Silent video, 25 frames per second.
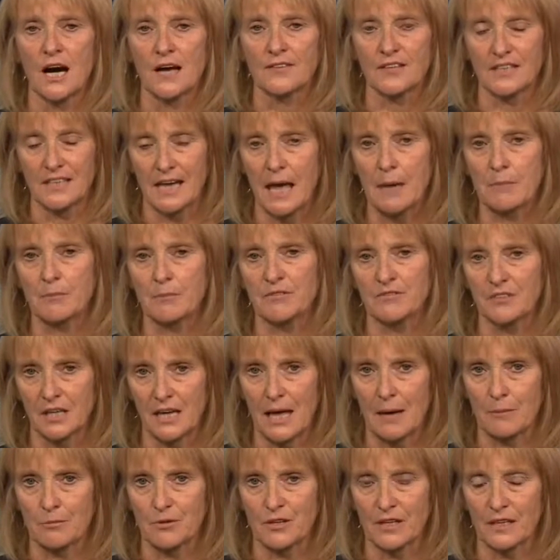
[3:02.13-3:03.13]
the name of a
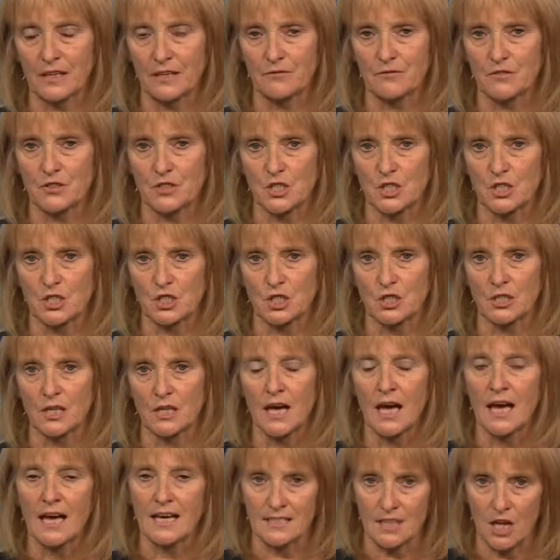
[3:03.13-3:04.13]
collaborating physician
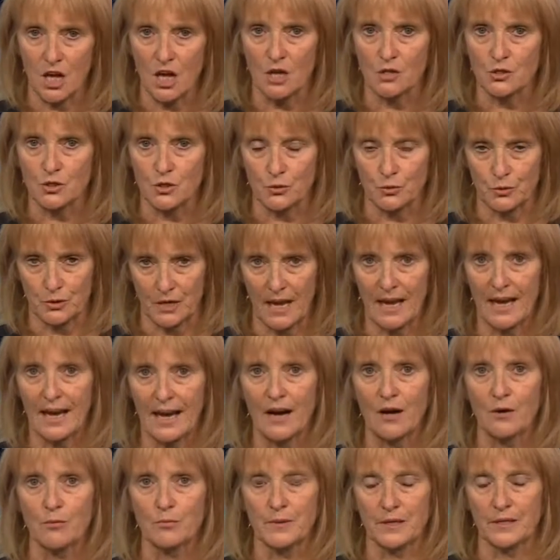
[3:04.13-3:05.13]
has also
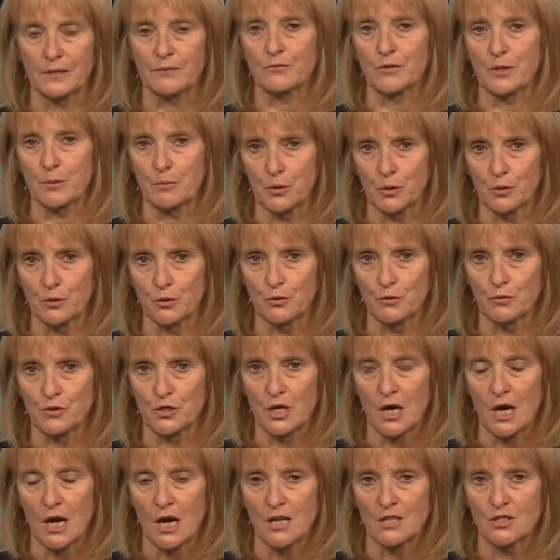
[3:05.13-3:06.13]
now been removed.
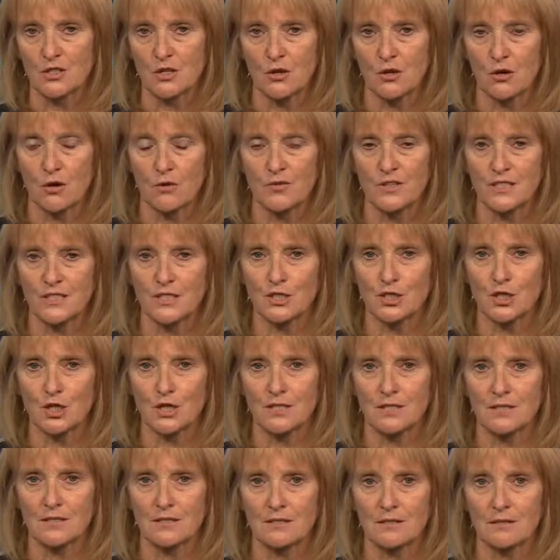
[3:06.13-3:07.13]
Mm-hmm. So this
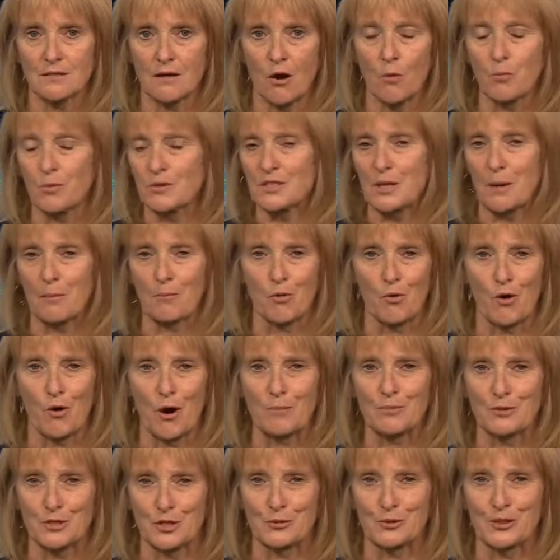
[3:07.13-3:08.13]
just opens up more
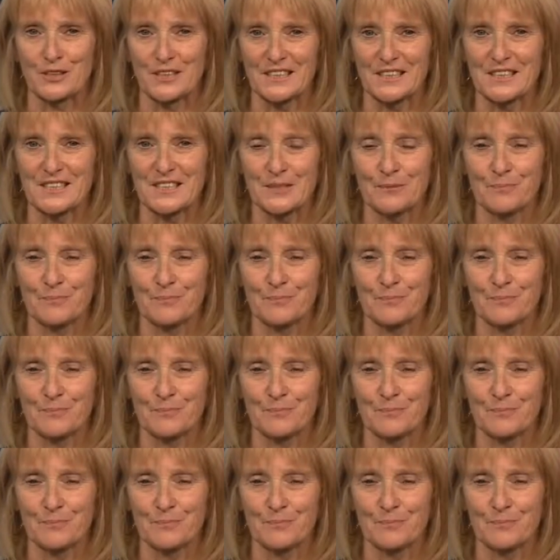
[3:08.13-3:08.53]
opportunities.